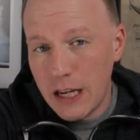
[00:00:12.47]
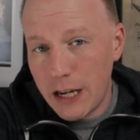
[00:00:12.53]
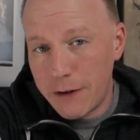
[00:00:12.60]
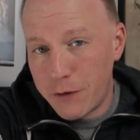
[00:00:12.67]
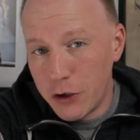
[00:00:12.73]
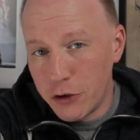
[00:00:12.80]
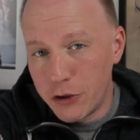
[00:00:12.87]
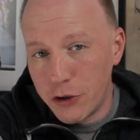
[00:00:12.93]

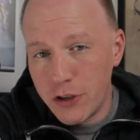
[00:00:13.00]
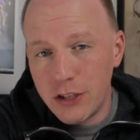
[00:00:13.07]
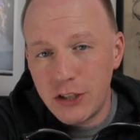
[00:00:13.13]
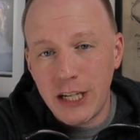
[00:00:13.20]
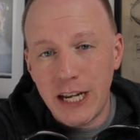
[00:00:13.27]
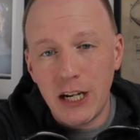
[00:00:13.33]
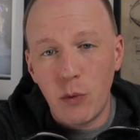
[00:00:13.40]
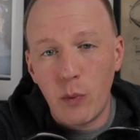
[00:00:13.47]
If you're new to the
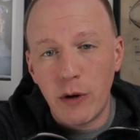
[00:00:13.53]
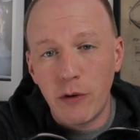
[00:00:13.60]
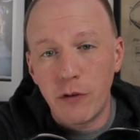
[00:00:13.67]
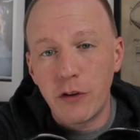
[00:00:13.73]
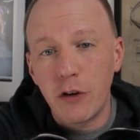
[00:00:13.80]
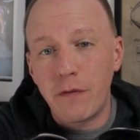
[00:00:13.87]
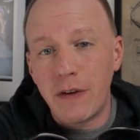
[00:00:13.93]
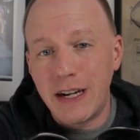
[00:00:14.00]
channel, we
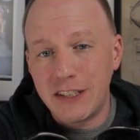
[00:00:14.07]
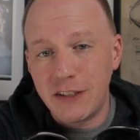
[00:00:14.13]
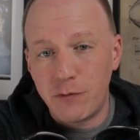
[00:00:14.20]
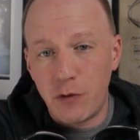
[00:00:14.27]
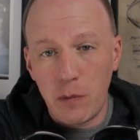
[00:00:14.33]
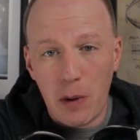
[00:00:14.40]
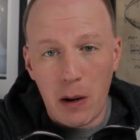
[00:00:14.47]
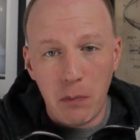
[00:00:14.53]
review fantasy
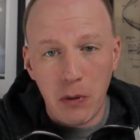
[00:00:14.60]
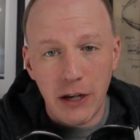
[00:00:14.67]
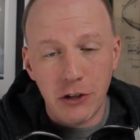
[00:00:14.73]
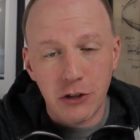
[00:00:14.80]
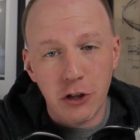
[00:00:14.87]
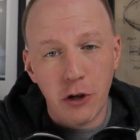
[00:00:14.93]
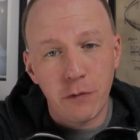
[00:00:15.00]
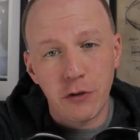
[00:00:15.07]
football
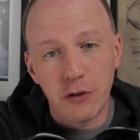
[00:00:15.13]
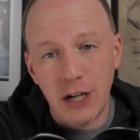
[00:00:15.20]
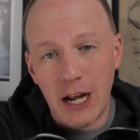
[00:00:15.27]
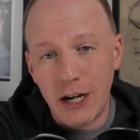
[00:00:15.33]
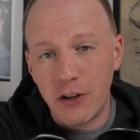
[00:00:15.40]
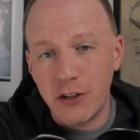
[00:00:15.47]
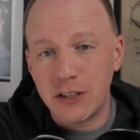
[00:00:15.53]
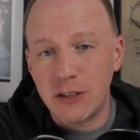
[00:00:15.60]
players, so if you're
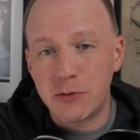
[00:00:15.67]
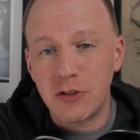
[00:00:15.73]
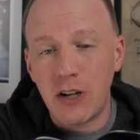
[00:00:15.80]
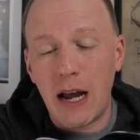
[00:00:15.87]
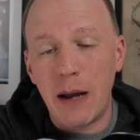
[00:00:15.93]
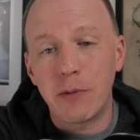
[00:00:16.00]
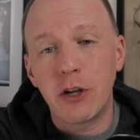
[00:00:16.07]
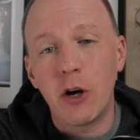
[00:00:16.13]
not already
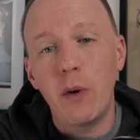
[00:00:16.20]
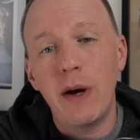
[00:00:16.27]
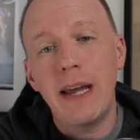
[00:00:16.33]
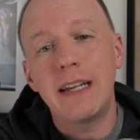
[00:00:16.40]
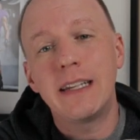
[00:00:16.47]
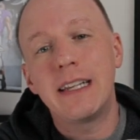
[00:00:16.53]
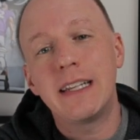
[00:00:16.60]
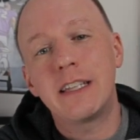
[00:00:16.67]
subscribed, go
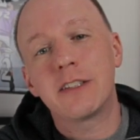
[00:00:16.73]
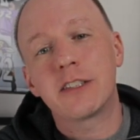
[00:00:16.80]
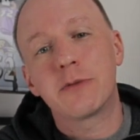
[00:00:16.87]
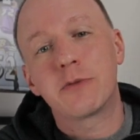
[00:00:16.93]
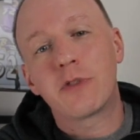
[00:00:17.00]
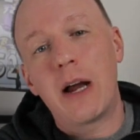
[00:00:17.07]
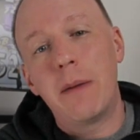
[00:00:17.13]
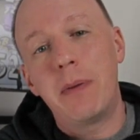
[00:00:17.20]
ahead and hit the
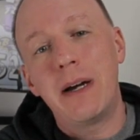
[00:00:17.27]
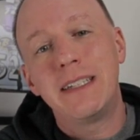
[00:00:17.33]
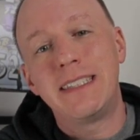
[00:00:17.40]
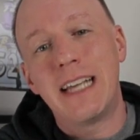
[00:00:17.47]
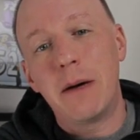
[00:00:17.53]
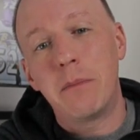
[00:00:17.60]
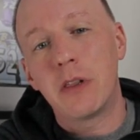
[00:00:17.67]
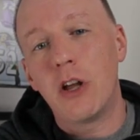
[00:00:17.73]
subscribe button
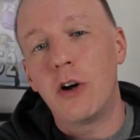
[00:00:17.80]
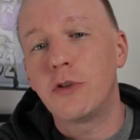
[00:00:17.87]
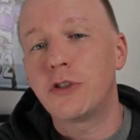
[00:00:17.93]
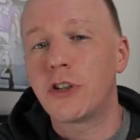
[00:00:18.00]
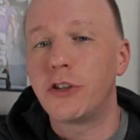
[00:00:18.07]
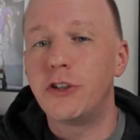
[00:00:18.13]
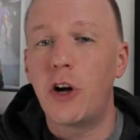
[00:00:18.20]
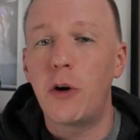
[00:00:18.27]
down below
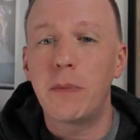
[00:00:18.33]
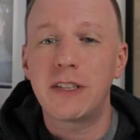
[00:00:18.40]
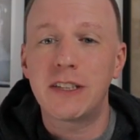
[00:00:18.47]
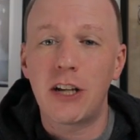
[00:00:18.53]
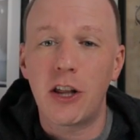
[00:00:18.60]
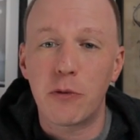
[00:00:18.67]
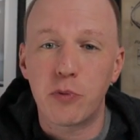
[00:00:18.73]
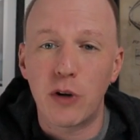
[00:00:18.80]
so you don't miss
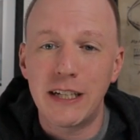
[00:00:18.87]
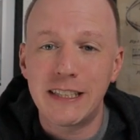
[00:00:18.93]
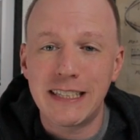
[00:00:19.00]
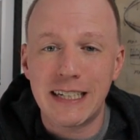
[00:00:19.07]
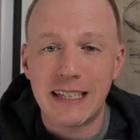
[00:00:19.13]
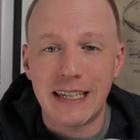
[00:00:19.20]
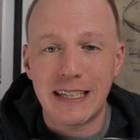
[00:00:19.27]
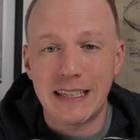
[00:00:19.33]
another price
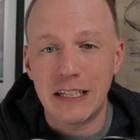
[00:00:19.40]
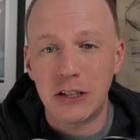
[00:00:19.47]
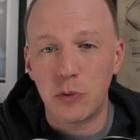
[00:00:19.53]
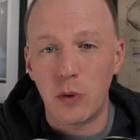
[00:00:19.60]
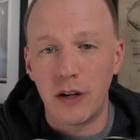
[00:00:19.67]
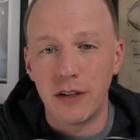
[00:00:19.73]
check like this